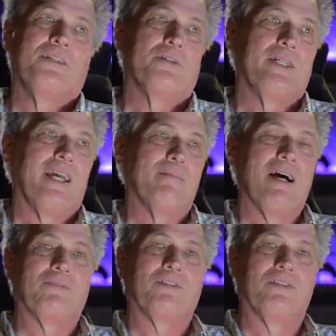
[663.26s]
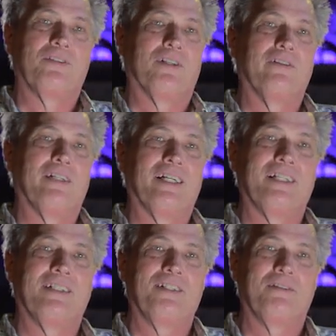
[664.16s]
So we came after the show,
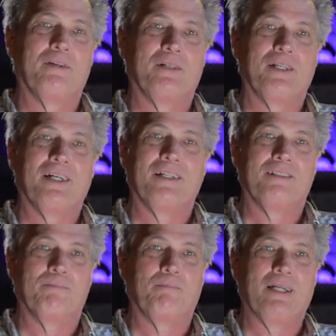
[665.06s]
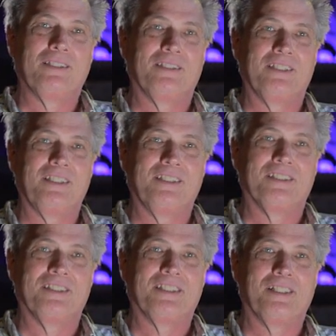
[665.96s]
and we went and had a bite to eat,
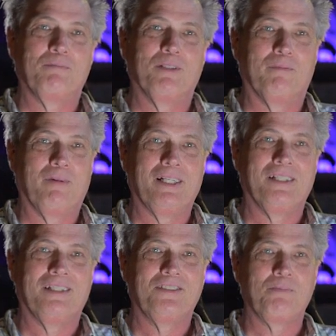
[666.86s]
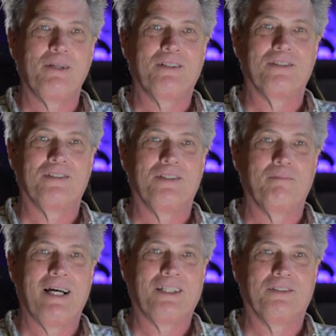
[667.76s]
and then I put my speakers in the
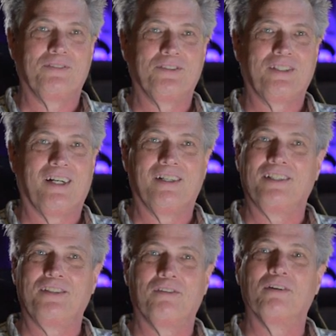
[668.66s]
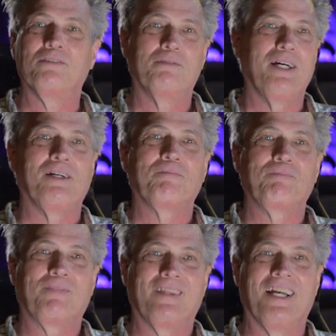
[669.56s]
back of his car, and he drove away.
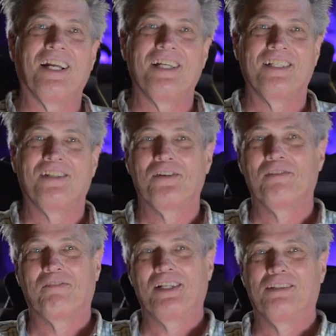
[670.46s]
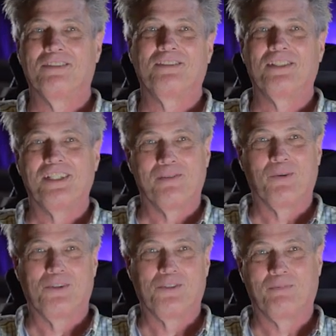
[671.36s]
And I didn't know if I'd ever see
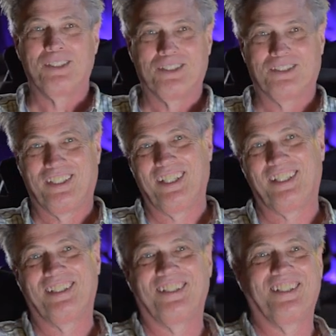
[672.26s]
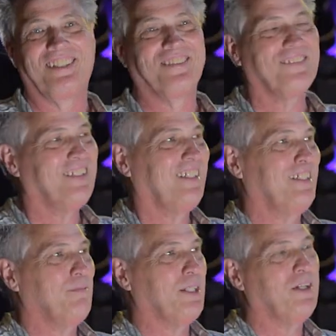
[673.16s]
him or the speakers again, right?
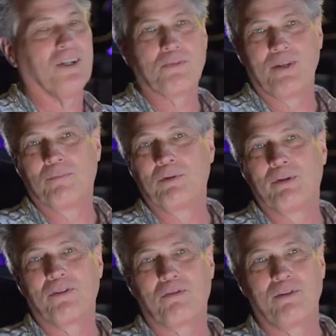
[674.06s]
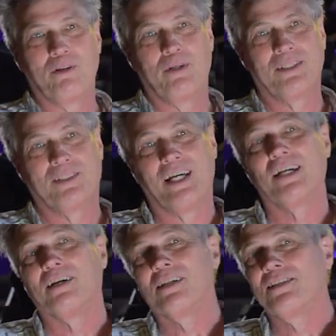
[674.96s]
But he calls me up about 3 weeks
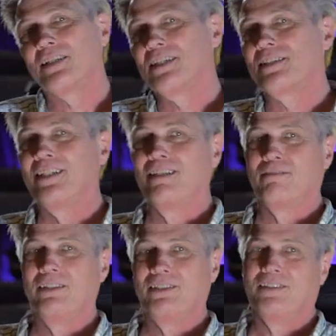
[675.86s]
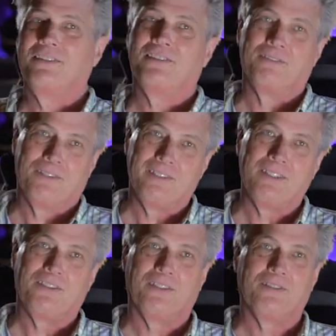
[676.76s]
later and says, Keith Richards and the Rolling
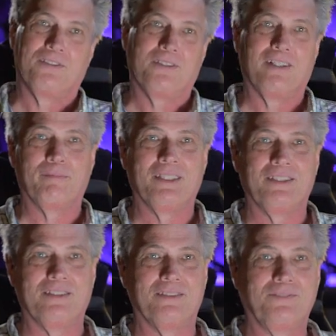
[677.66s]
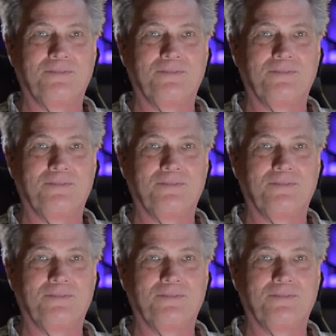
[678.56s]
Stones are coming to